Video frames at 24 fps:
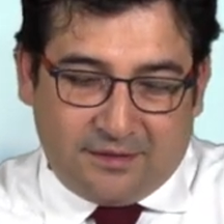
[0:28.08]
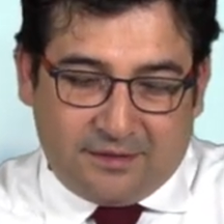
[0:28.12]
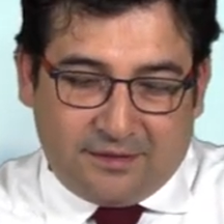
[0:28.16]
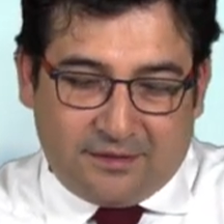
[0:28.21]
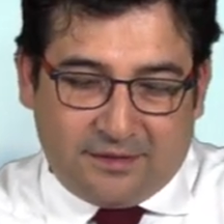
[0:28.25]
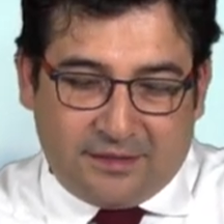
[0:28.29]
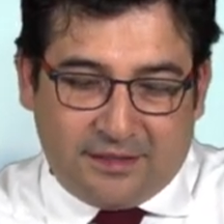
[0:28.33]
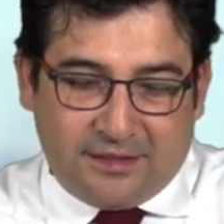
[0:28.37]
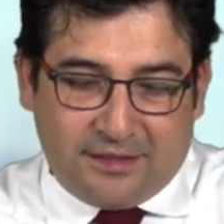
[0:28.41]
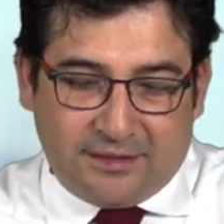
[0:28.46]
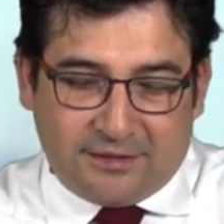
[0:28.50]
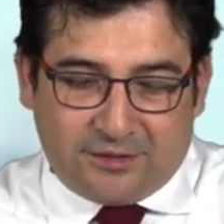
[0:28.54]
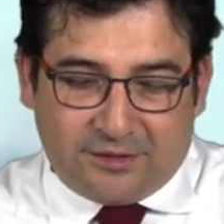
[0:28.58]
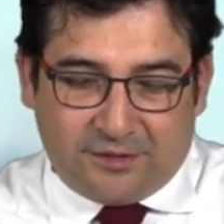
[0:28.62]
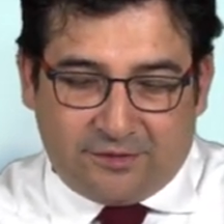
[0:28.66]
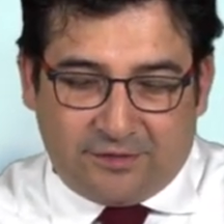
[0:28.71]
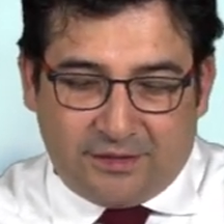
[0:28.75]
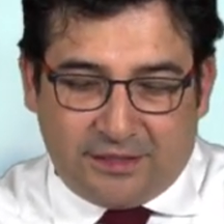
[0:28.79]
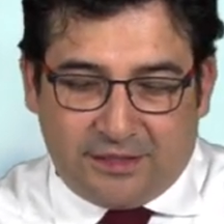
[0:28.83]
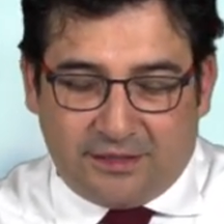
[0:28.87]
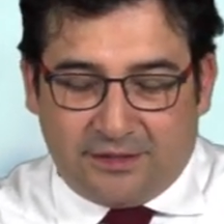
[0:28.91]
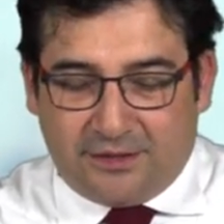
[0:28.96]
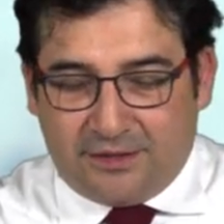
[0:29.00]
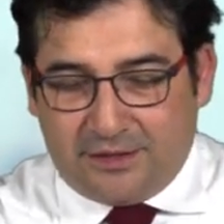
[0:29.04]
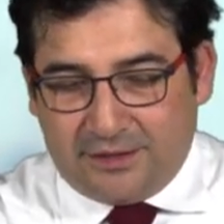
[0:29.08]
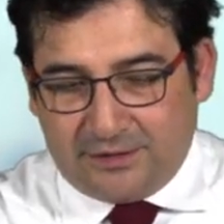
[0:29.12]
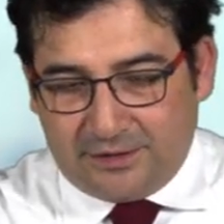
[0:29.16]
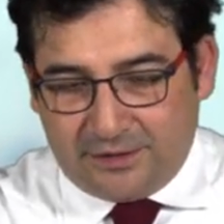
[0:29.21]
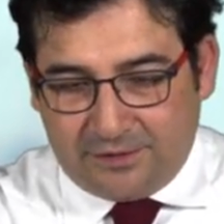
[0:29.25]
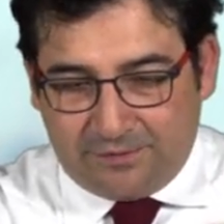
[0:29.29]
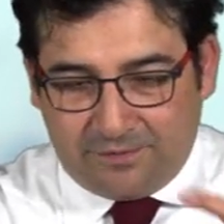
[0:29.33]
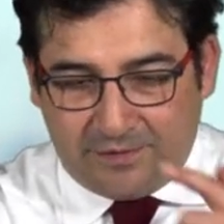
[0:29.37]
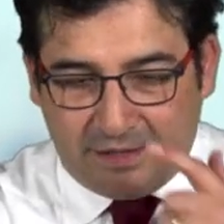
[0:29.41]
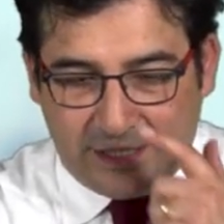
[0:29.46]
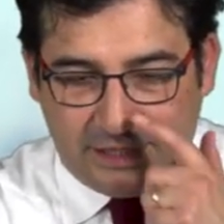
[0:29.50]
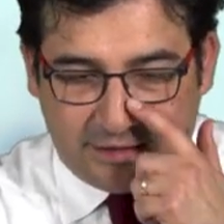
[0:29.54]
The history has
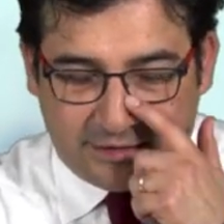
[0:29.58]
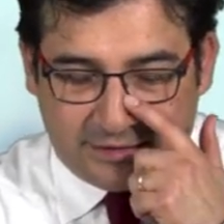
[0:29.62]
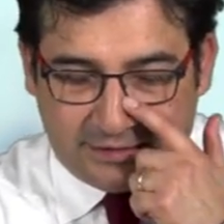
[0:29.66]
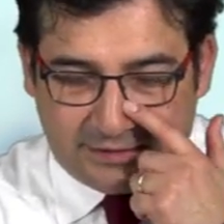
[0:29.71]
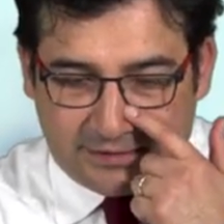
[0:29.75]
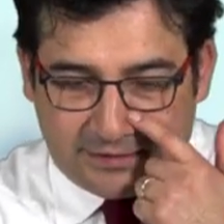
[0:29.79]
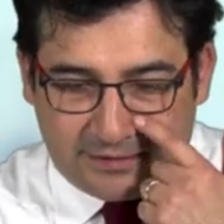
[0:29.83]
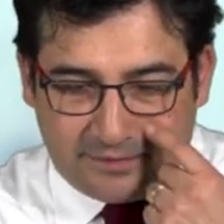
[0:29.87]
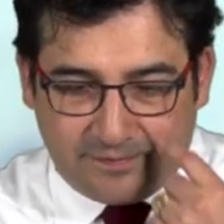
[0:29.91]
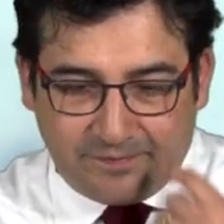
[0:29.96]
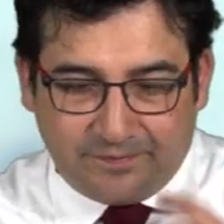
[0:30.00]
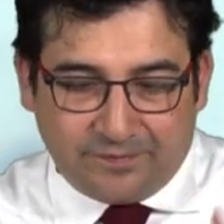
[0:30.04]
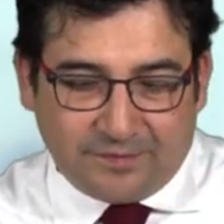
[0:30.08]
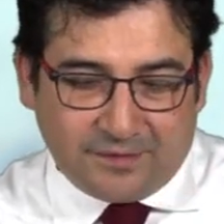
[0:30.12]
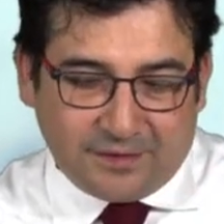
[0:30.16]
advanced